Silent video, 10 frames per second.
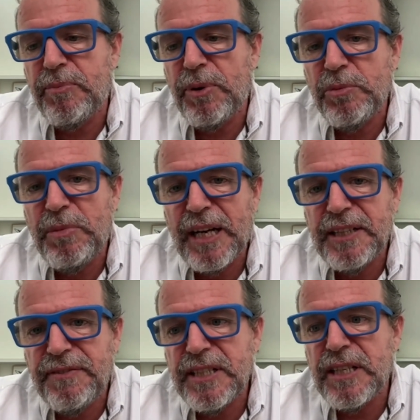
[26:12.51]
product
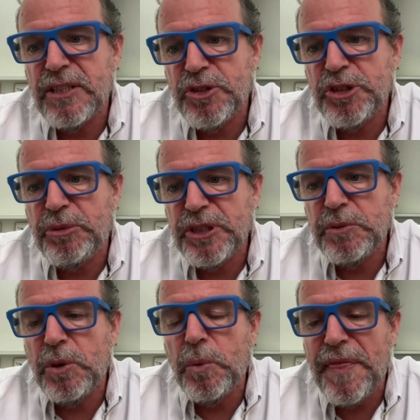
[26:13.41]
market fit as soon as
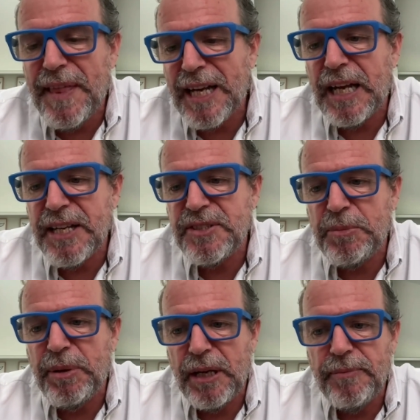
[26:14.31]
possible with that
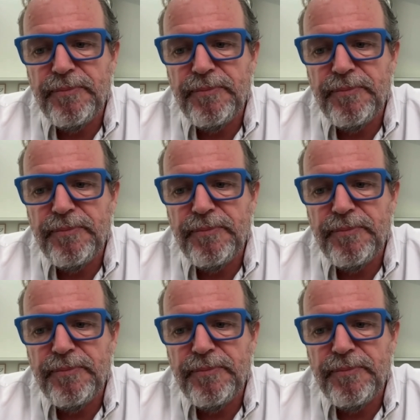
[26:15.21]
ICP.